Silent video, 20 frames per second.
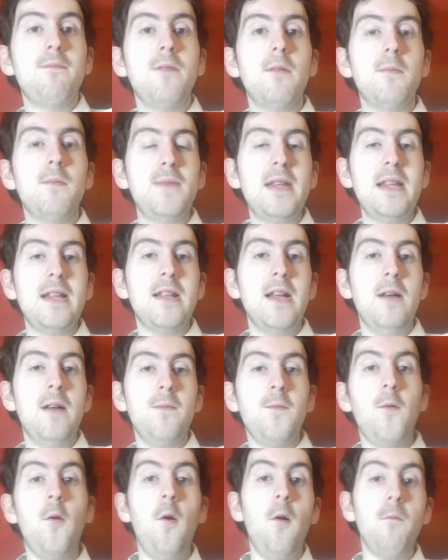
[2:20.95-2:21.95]
what would be, you know,
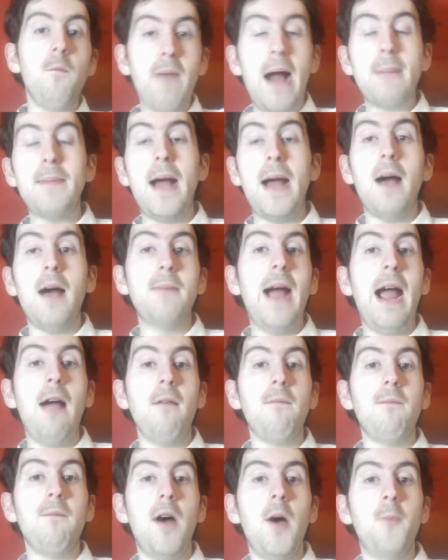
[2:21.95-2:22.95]
4 or 5 hour
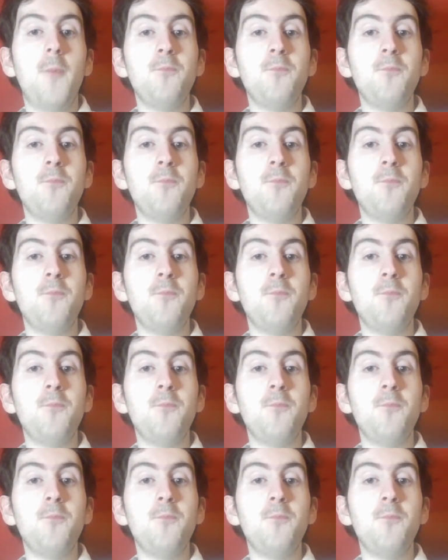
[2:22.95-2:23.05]
marathon,